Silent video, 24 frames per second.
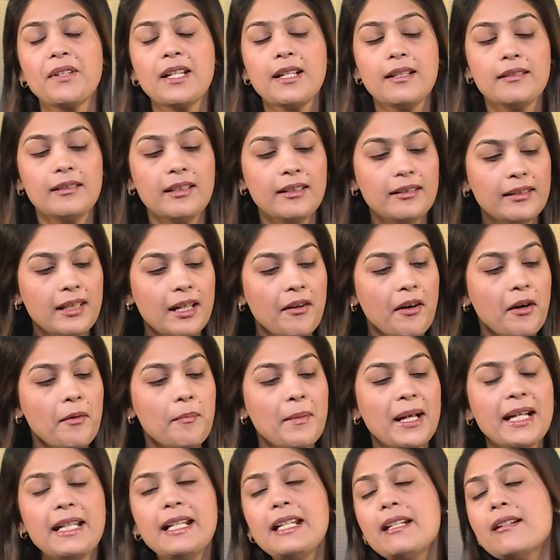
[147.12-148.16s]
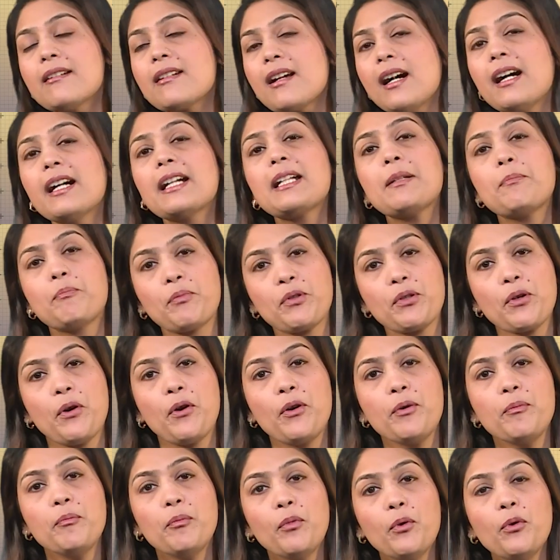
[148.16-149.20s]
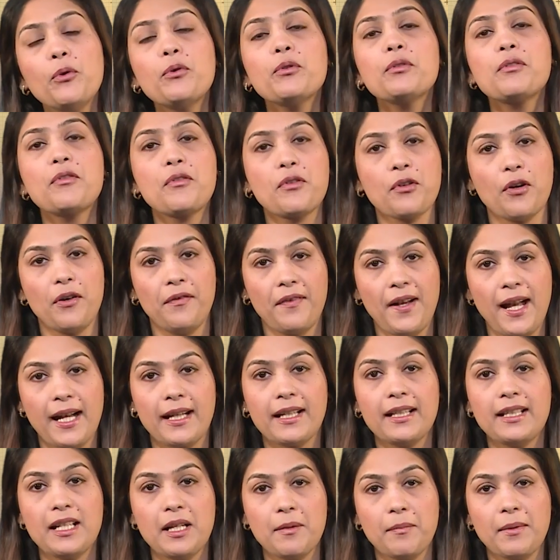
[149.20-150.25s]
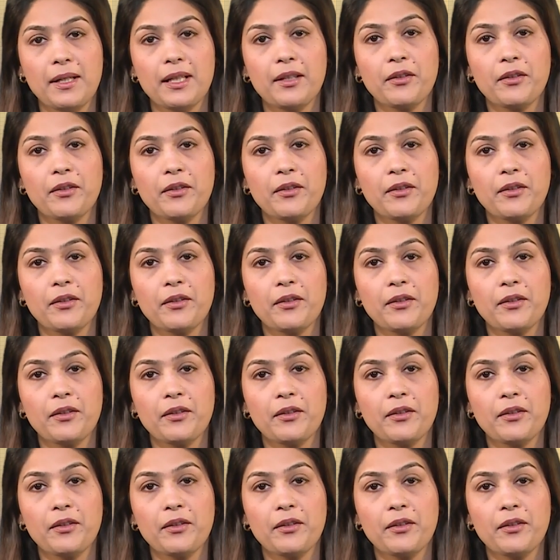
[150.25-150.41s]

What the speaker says: that there are many types or modes of academic